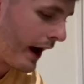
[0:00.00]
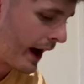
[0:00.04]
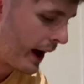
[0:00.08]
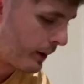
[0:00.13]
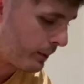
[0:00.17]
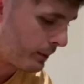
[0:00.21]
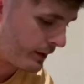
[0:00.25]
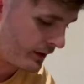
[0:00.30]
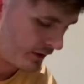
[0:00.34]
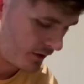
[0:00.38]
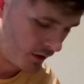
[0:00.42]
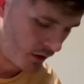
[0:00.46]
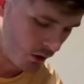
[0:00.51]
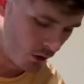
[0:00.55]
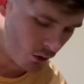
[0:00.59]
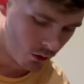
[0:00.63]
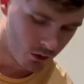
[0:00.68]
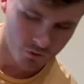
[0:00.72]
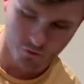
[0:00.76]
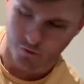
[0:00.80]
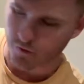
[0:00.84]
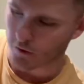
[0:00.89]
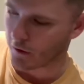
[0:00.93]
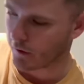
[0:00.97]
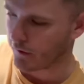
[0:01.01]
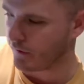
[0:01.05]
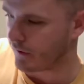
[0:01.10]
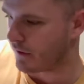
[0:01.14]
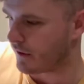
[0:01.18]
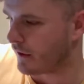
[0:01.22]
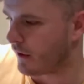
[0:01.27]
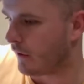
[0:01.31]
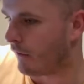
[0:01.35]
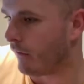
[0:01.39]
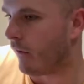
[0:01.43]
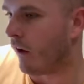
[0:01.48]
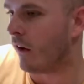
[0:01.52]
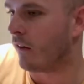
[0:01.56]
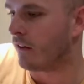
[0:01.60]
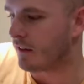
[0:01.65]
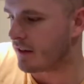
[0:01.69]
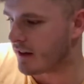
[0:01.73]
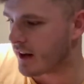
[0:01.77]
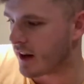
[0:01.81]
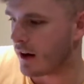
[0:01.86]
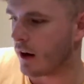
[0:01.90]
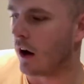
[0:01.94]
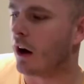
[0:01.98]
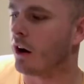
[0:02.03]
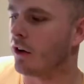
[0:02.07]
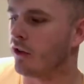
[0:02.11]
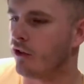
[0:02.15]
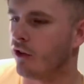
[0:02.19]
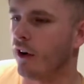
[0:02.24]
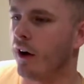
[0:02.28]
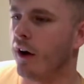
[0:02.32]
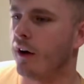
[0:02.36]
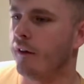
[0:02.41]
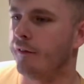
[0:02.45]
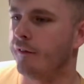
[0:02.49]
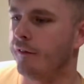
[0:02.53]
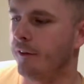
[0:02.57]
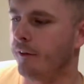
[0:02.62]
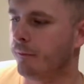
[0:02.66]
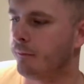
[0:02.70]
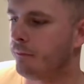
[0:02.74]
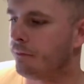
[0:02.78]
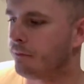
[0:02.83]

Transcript: happy that all of the other stuff on said hard drive